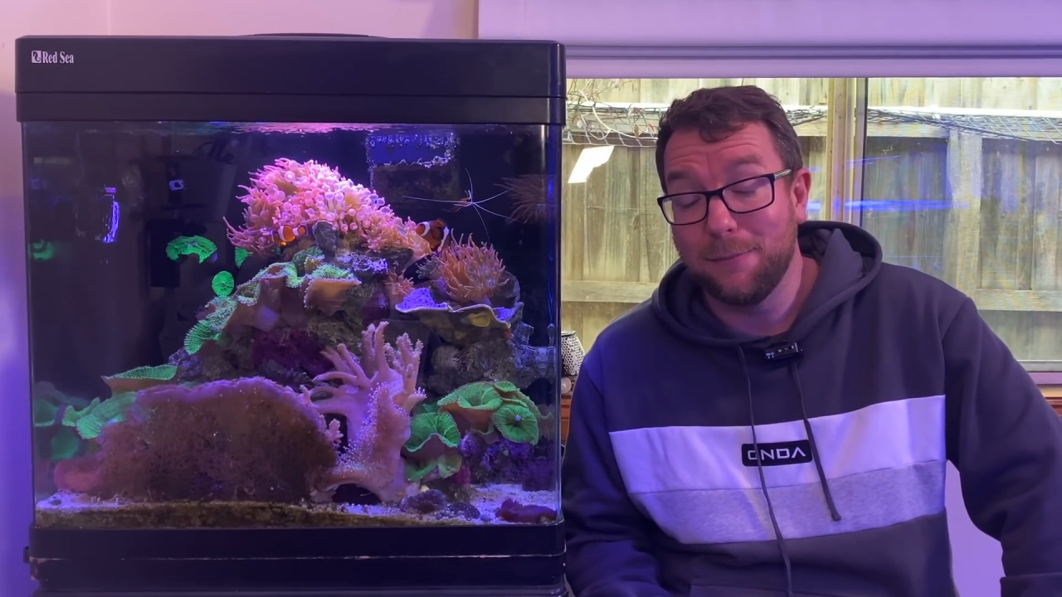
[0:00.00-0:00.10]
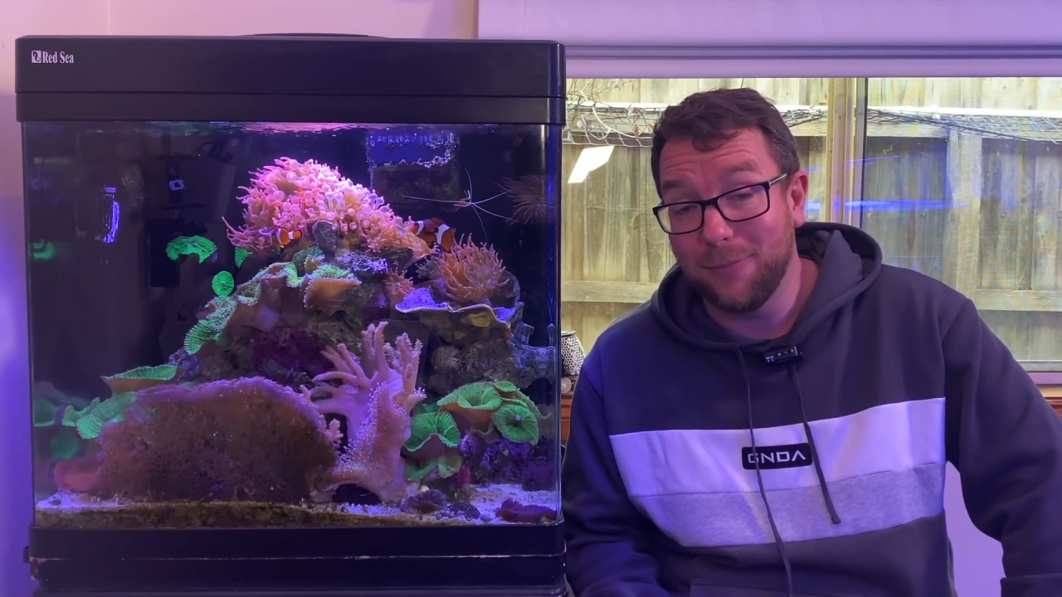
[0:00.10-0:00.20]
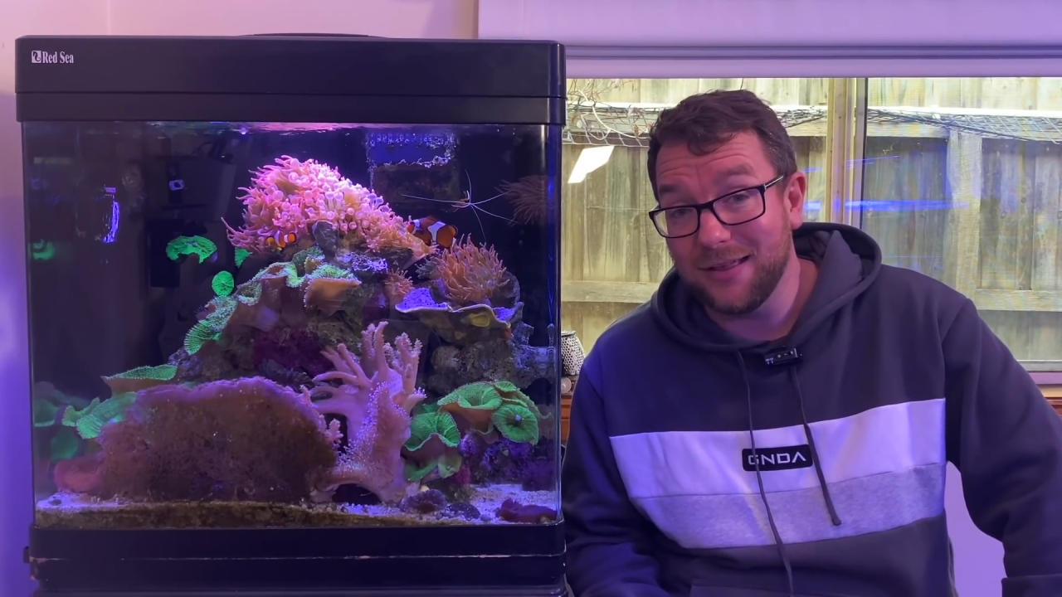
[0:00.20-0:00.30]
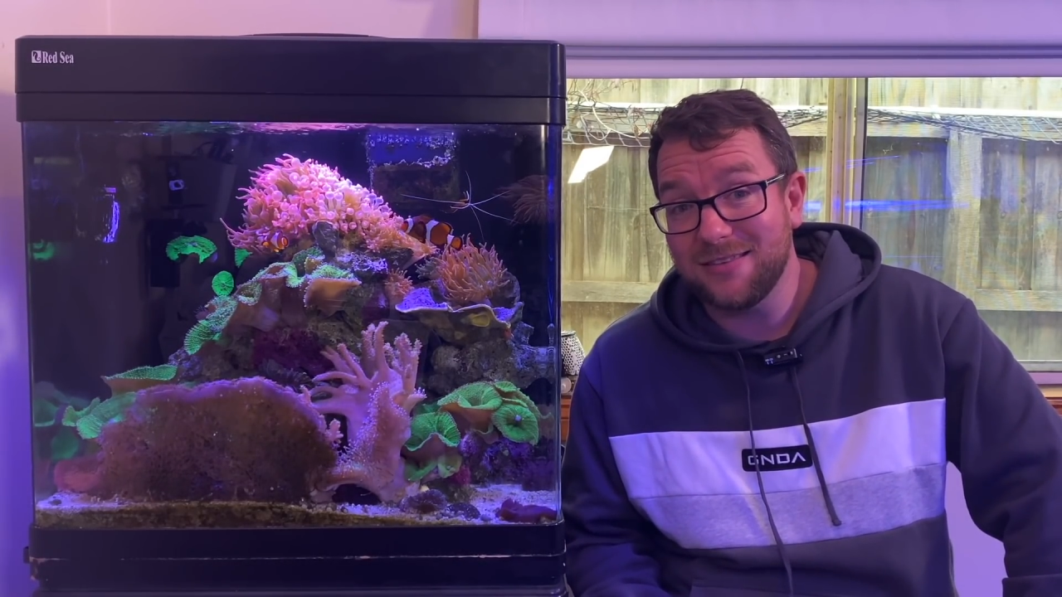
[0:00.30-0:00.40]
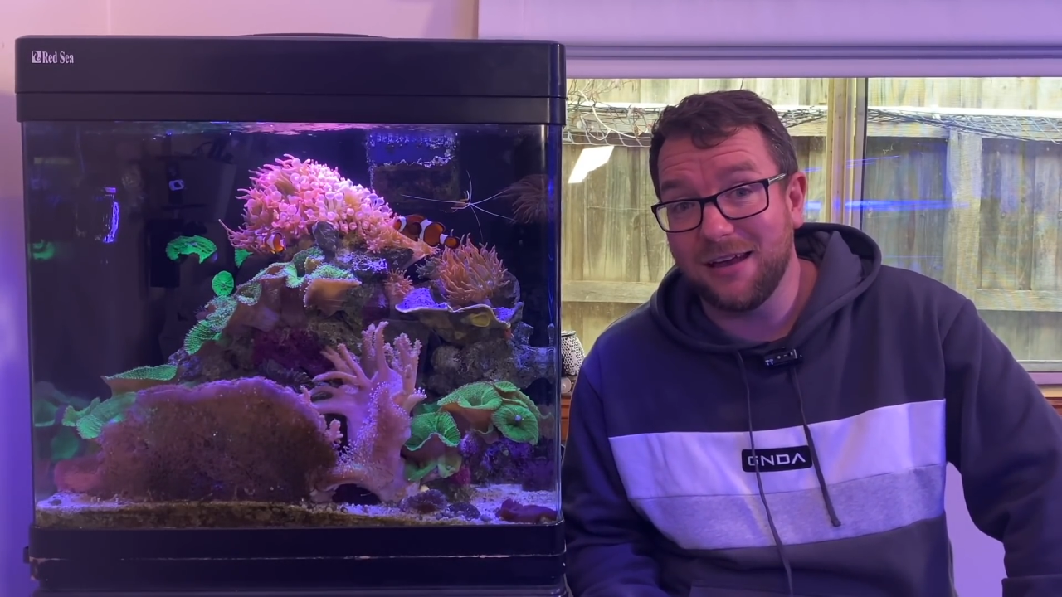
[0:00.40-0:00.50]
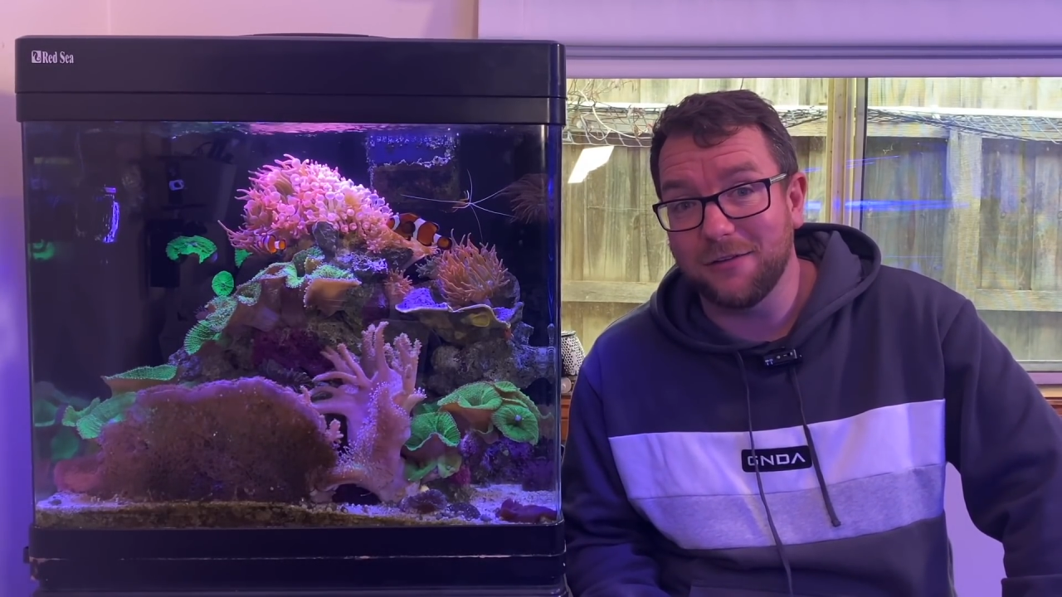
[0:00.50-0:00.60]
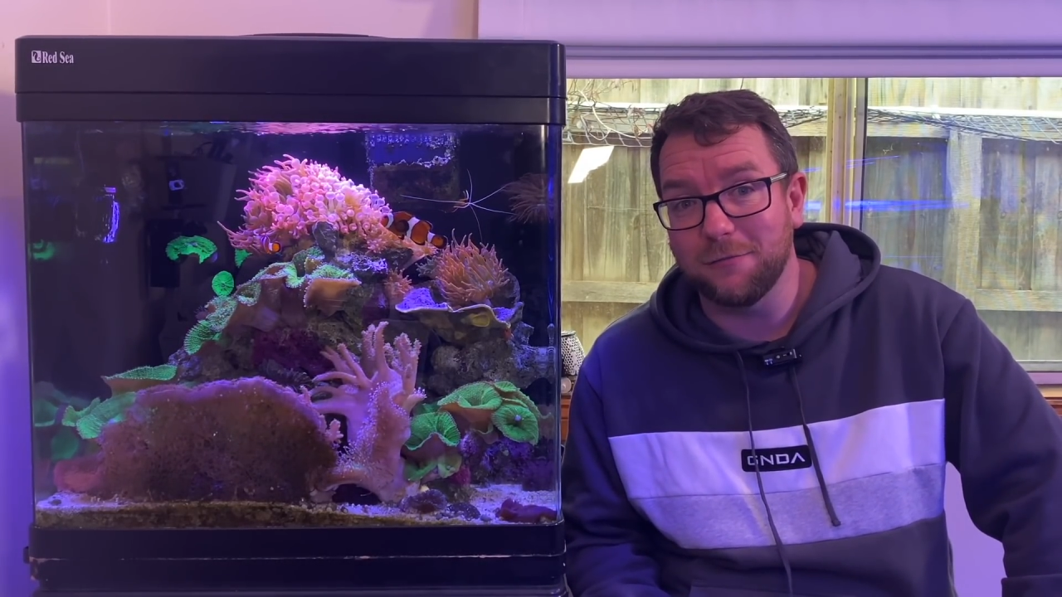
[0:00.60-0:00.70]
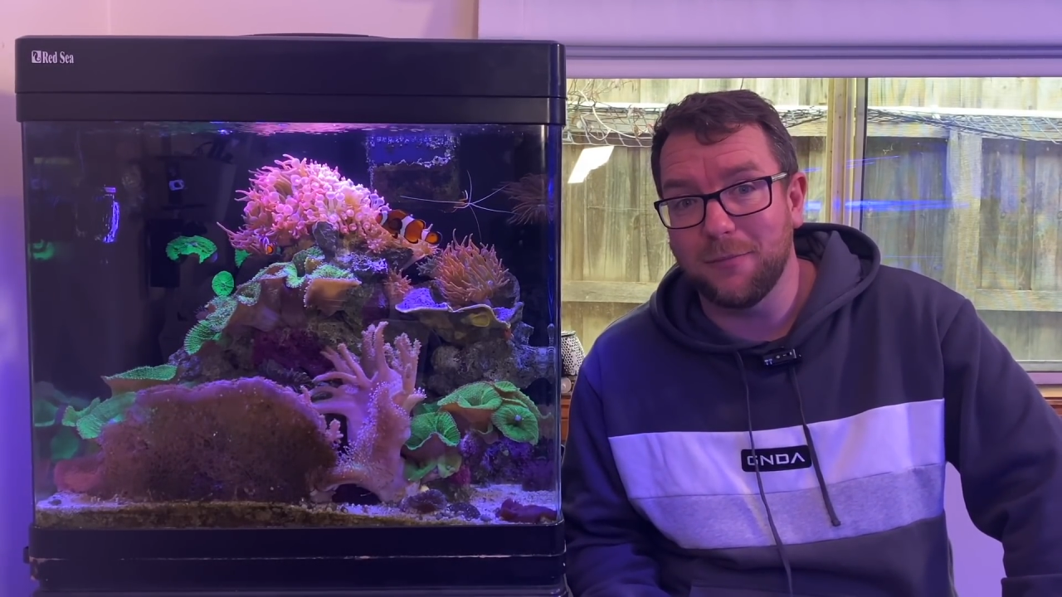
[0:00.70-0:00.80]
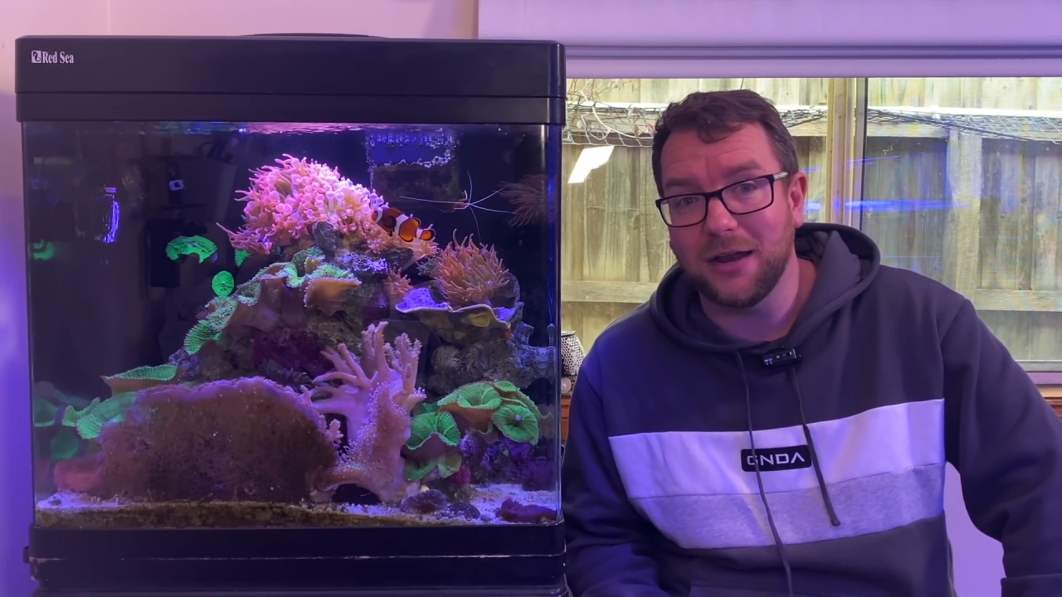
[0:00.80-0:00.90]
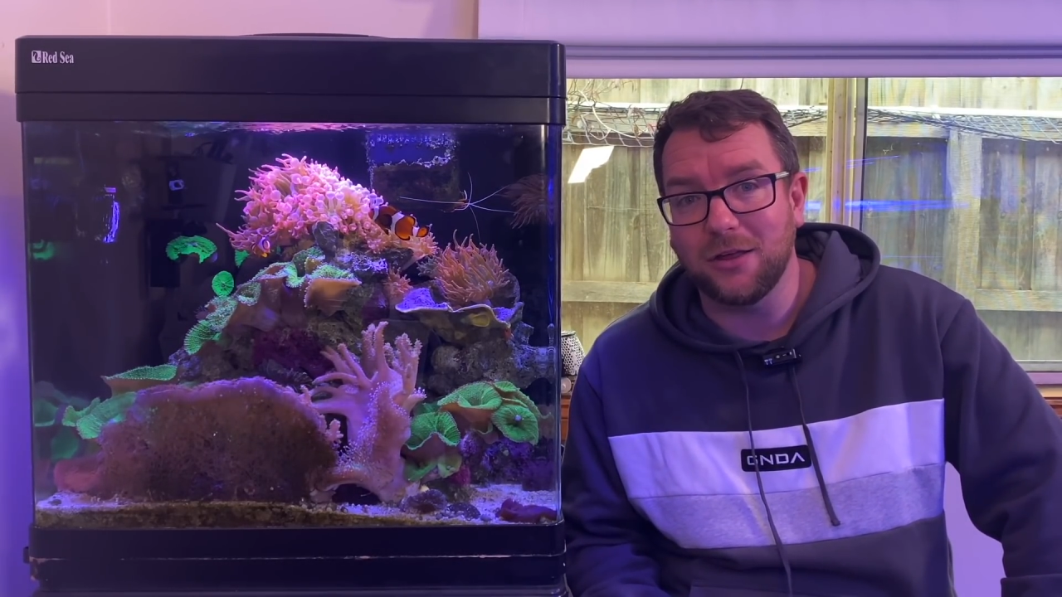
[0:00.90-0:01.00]
butt ton
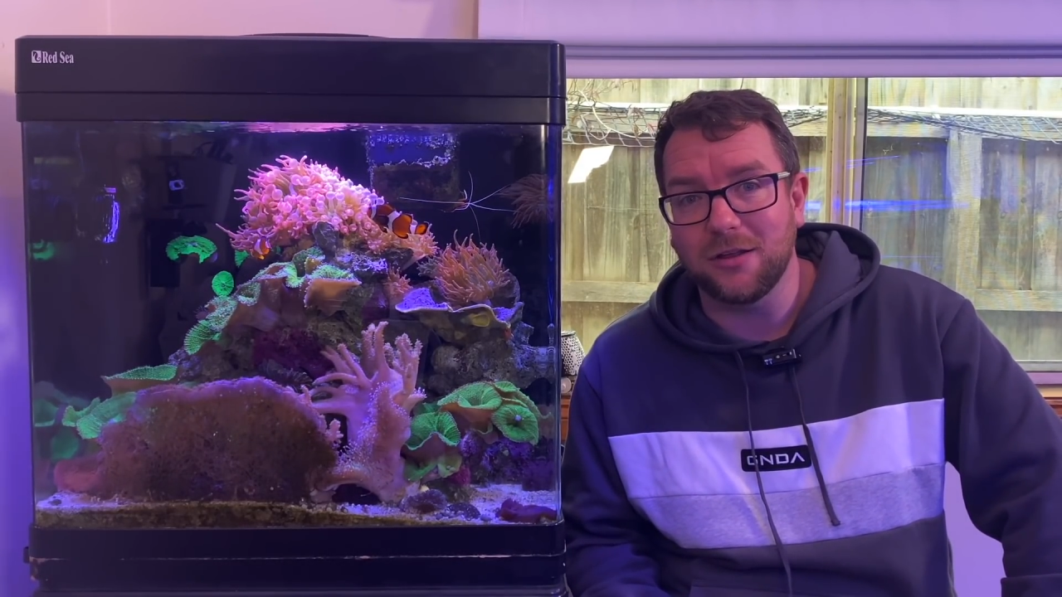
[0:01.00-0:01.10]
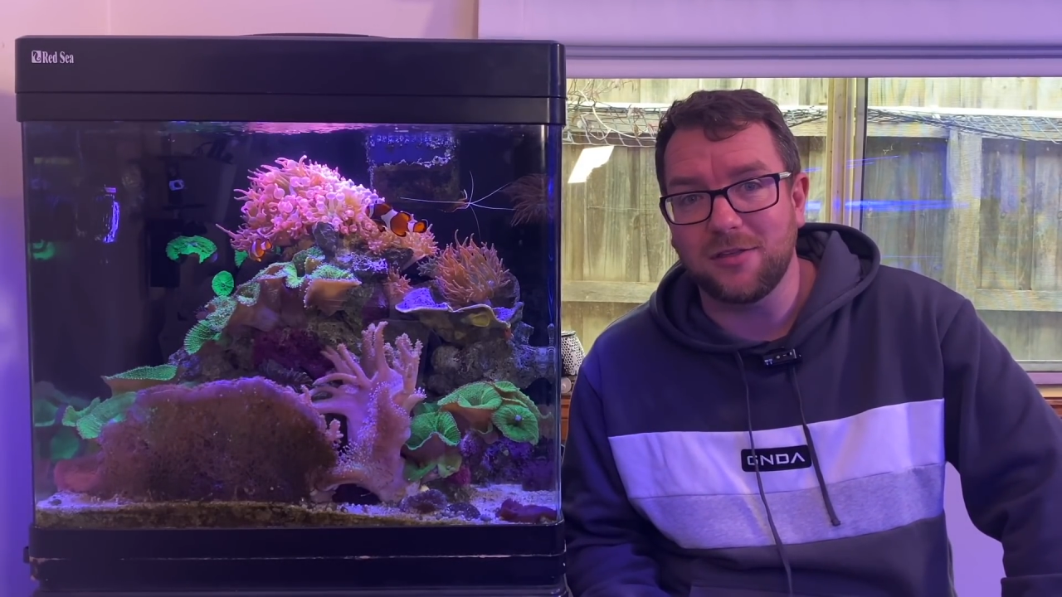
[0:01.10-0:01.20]
of money on